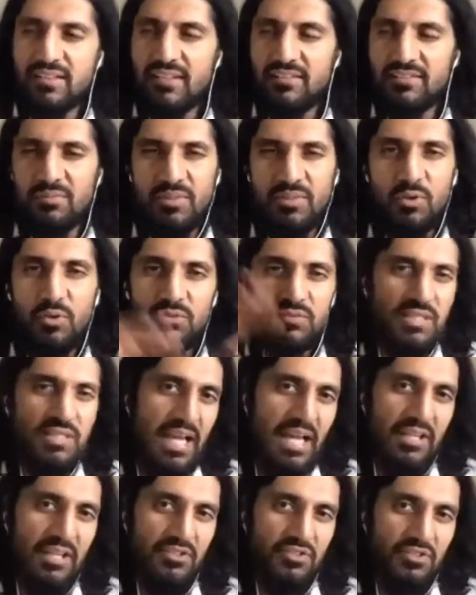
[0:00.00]
has something called
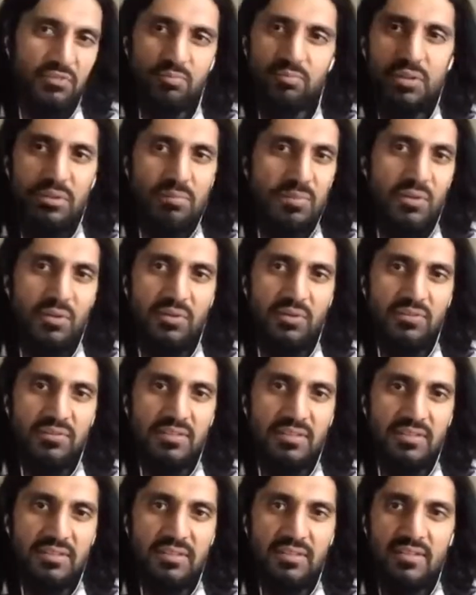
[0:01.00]
Dash, it's pre-built,
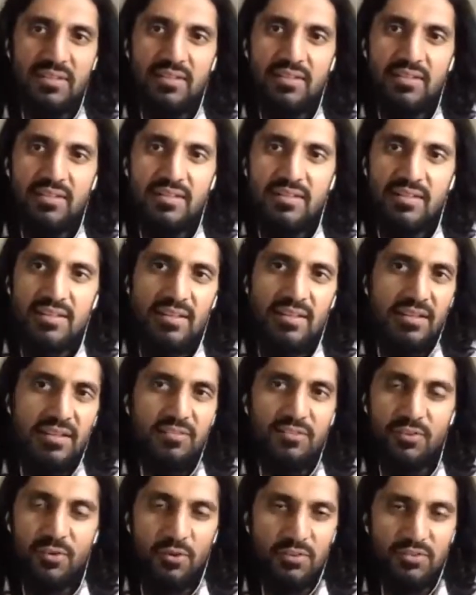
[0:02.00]
and
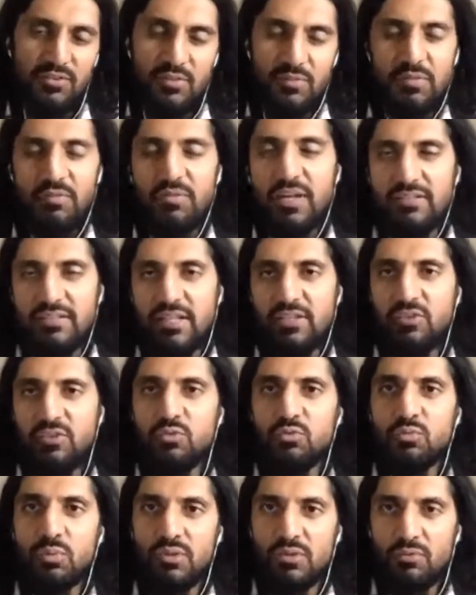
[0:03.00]
it's all this stuff. In fact, I
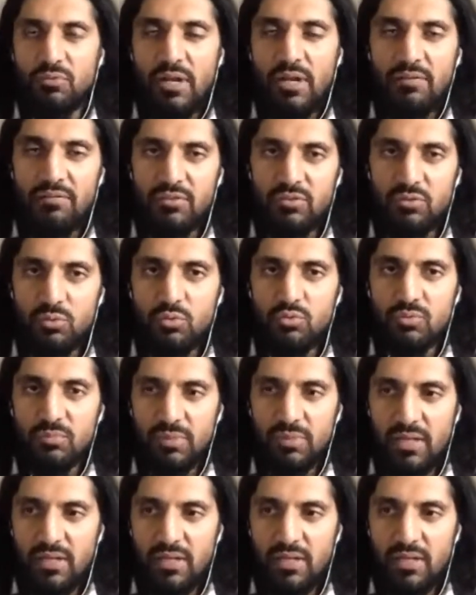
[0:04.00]
use one of the graphing tools from it.